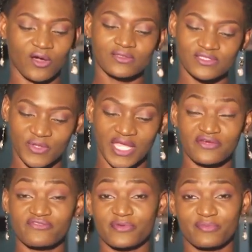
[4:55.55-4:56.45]
Also,
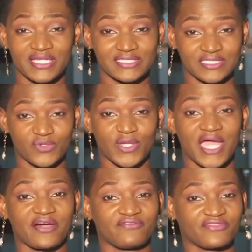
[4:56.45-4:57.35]
every Monday we
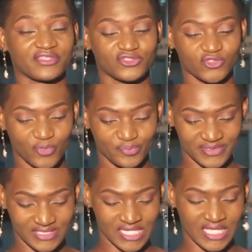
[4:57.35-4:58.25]
have the
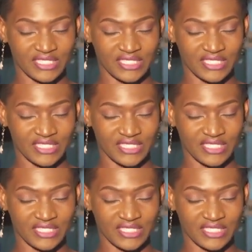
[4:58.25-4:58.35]
jobs.